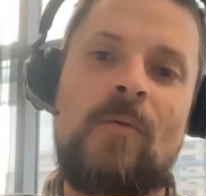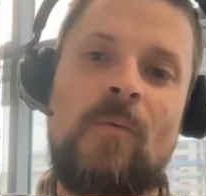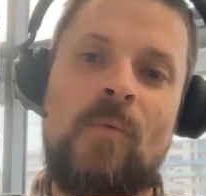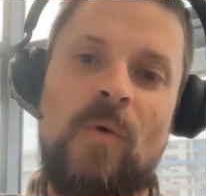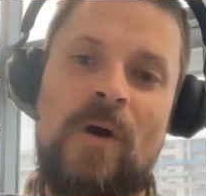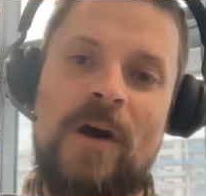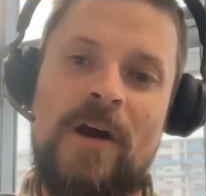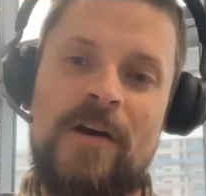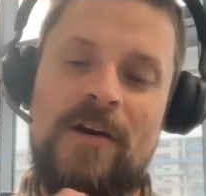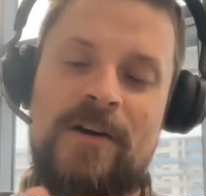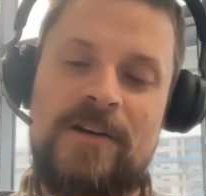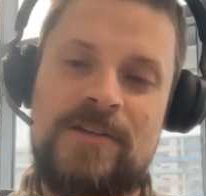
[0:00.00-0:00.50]

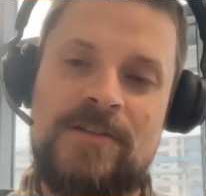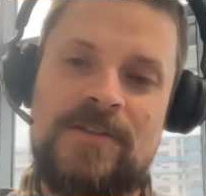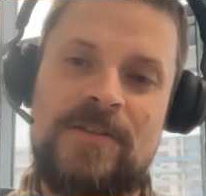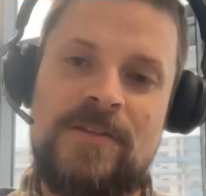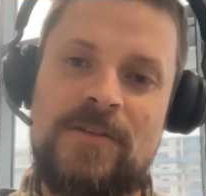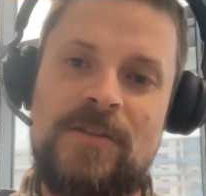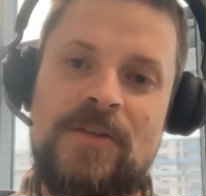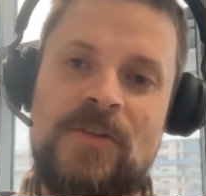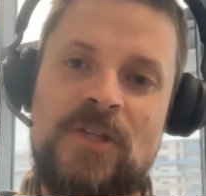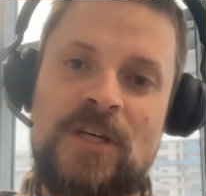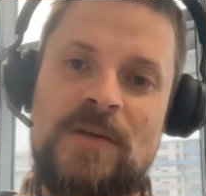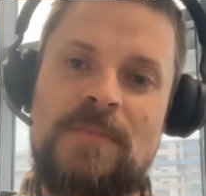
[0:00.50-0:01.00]
Whereas
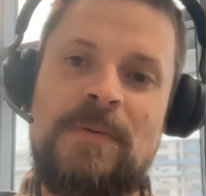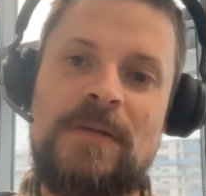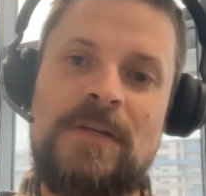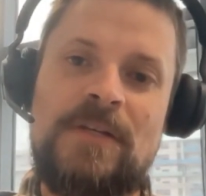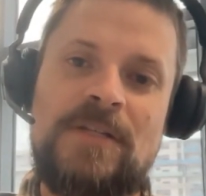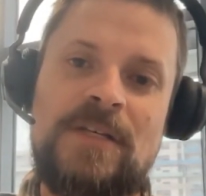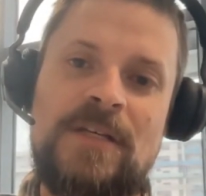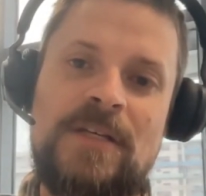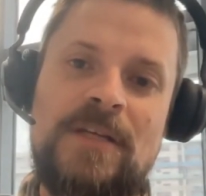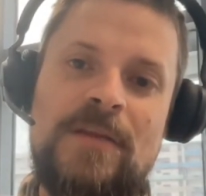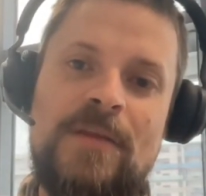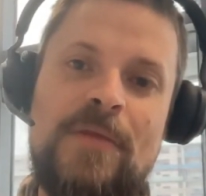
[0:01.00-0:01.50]
the
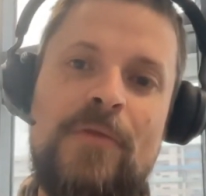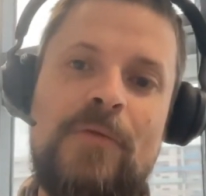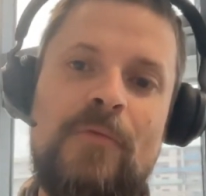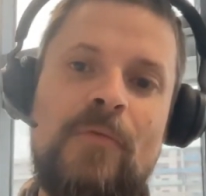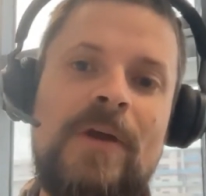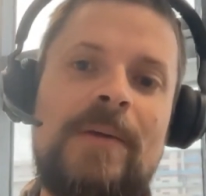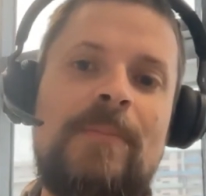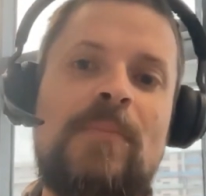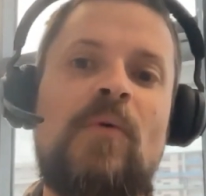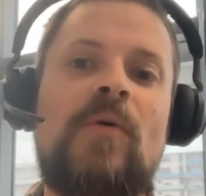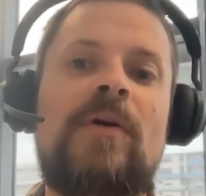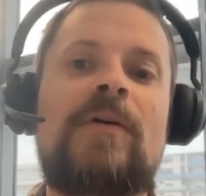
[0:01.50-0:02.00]
GPT
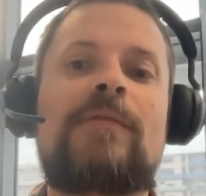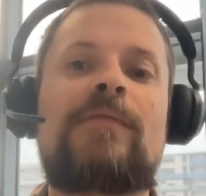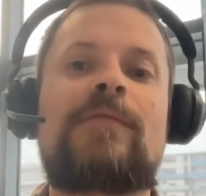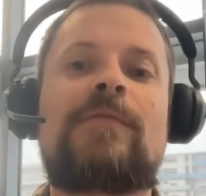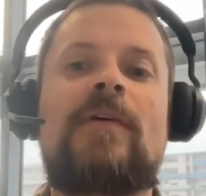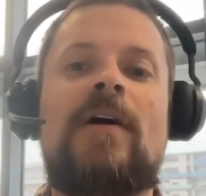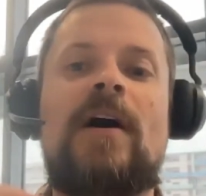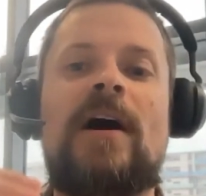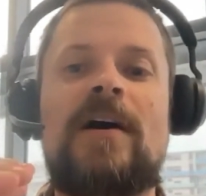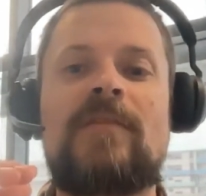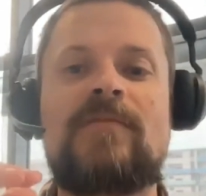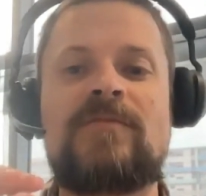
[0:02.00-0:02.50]

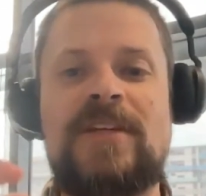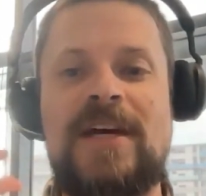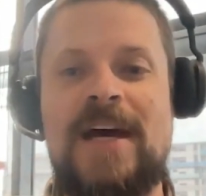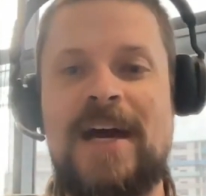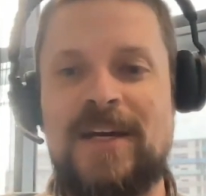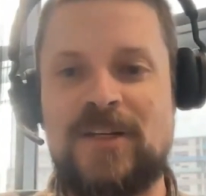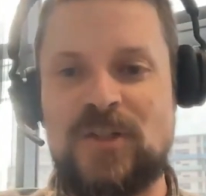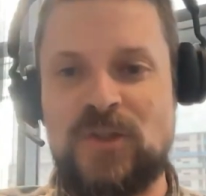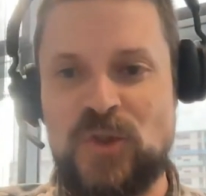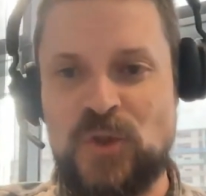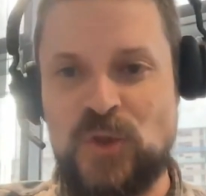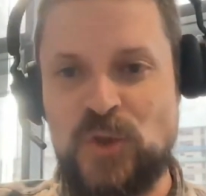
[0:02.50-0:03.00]

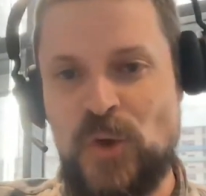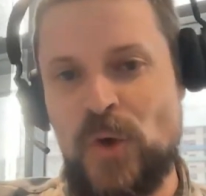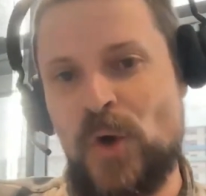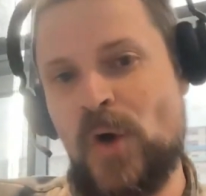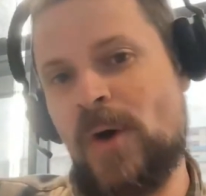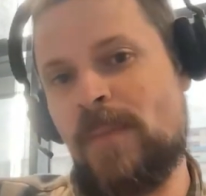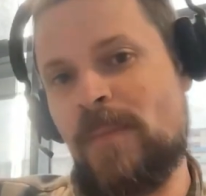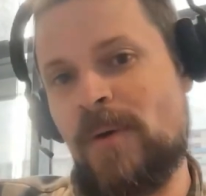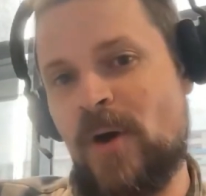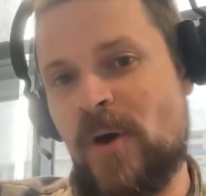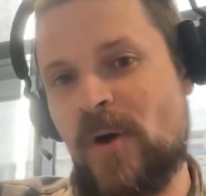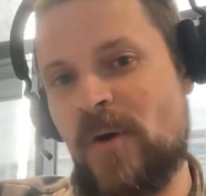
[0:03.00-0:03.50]
3.5
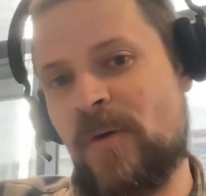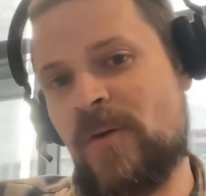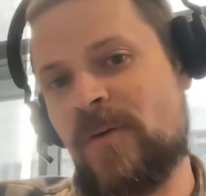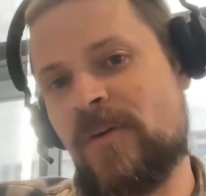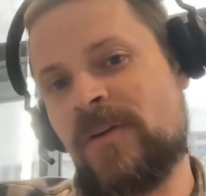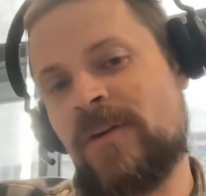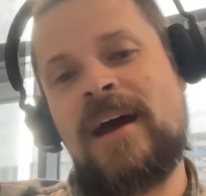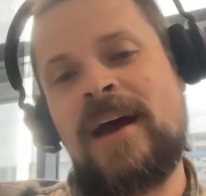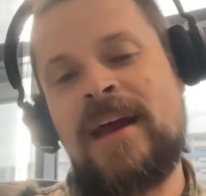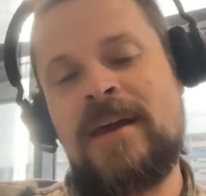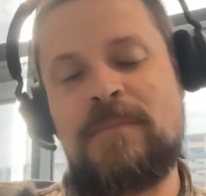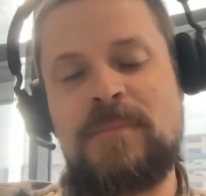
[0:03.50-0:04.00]
Turbo
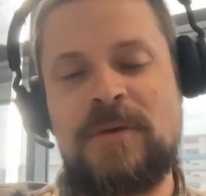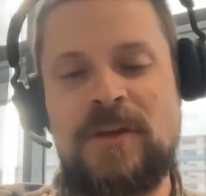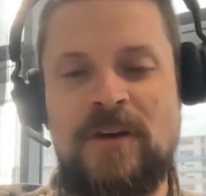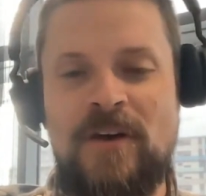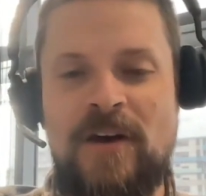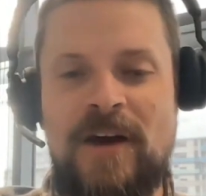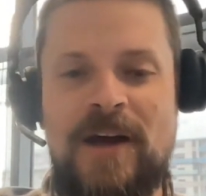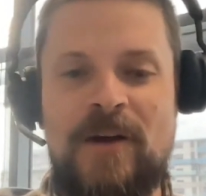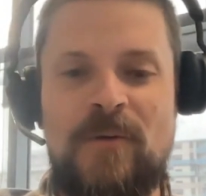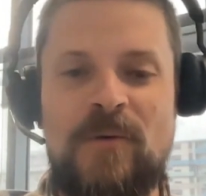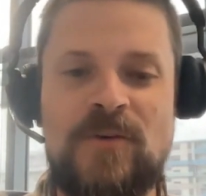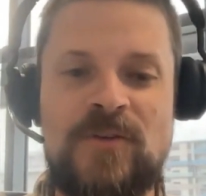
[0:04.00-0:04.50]

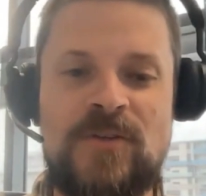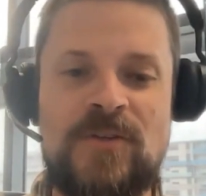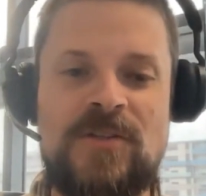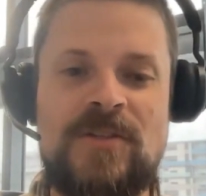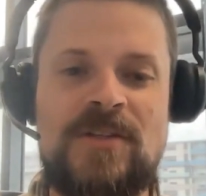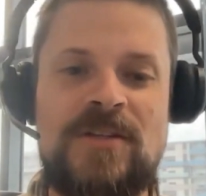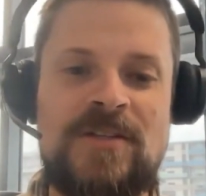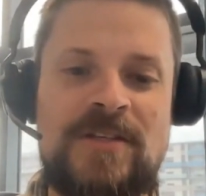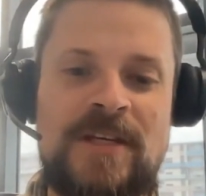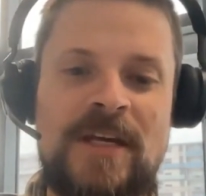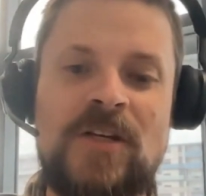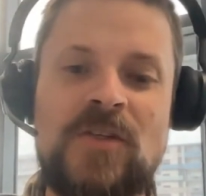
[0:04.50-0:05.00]
API, which
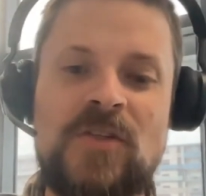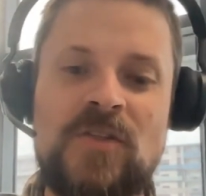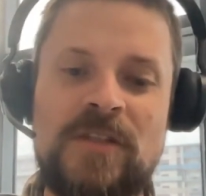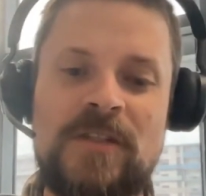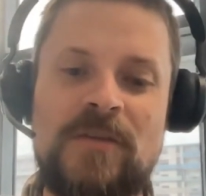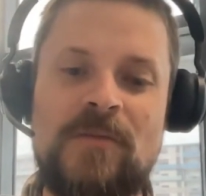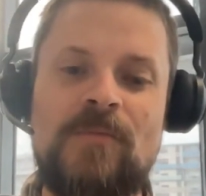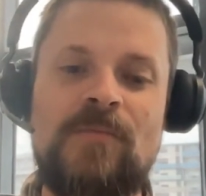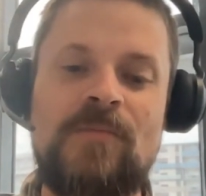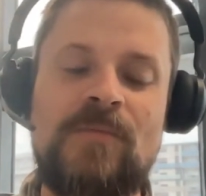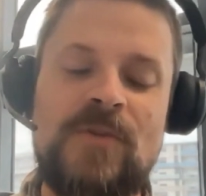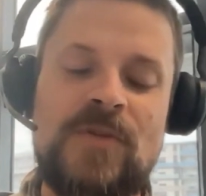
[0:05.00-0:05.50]
is
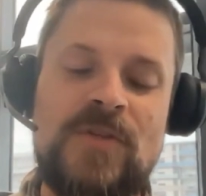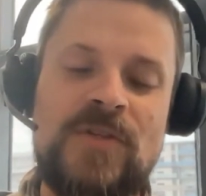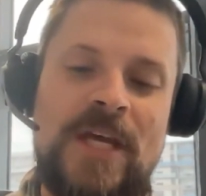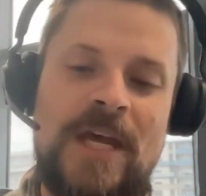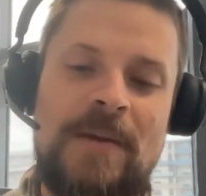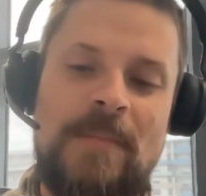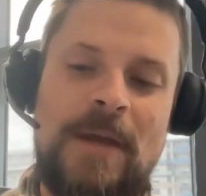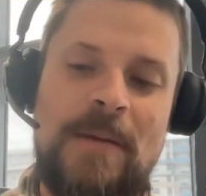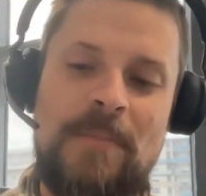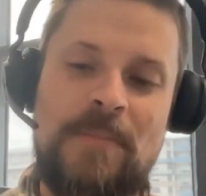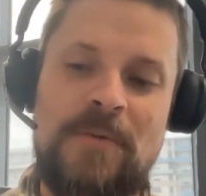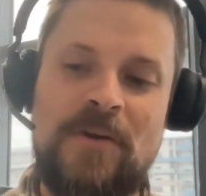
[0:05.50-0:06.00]
essentially the
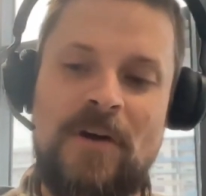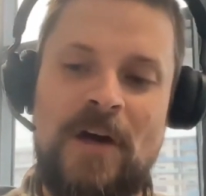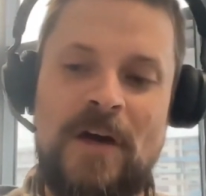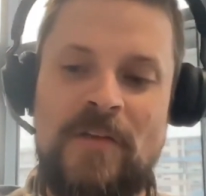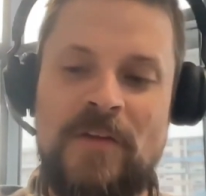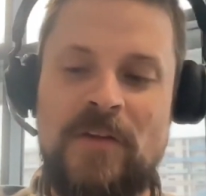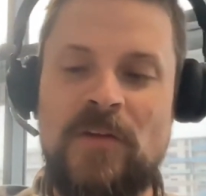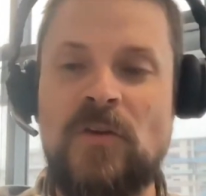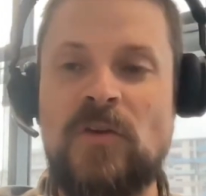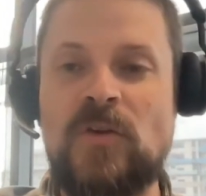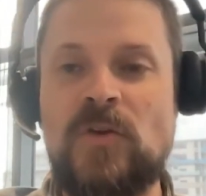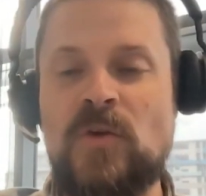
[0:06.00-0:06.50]
same API
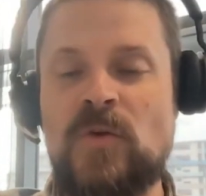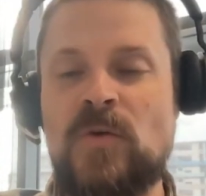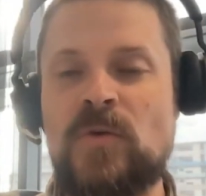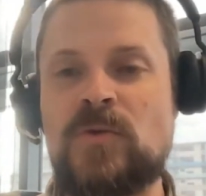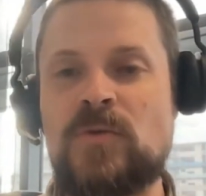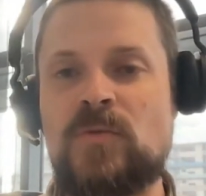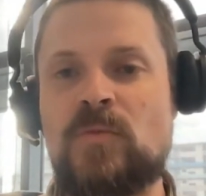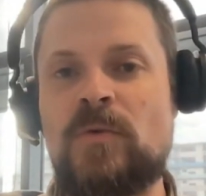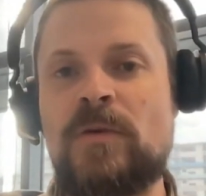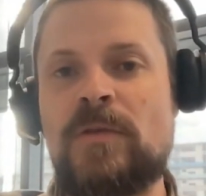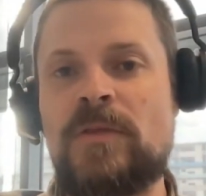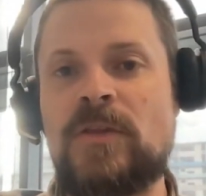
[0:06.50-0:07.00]
that you
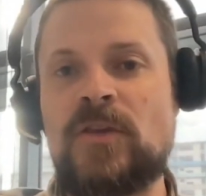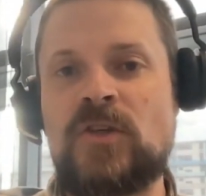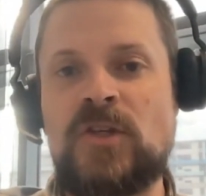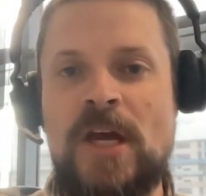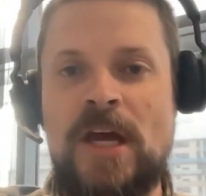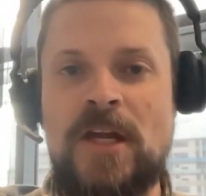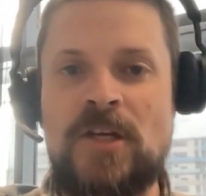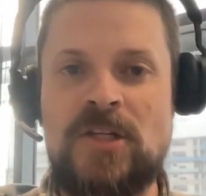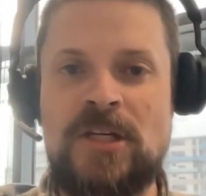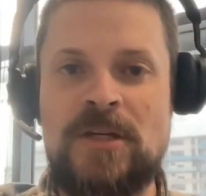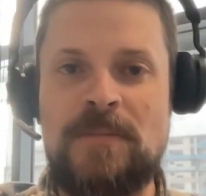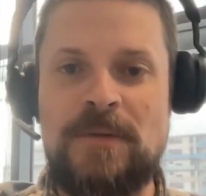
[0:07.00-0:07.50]
use with the
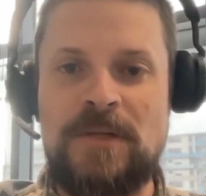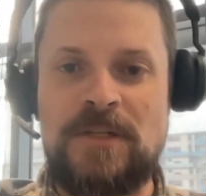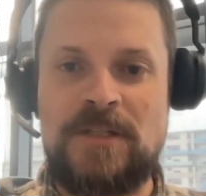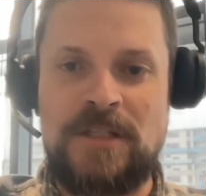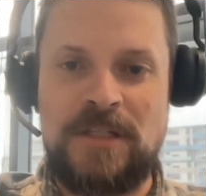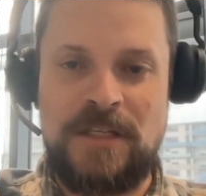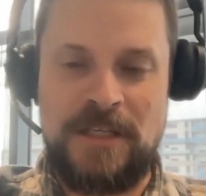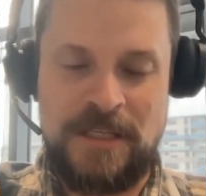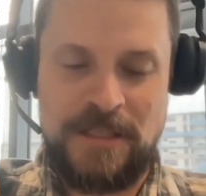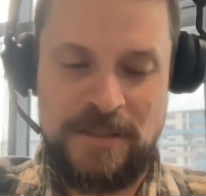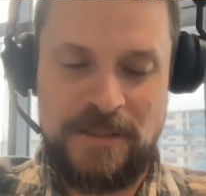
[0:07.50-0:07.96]
Chat GPT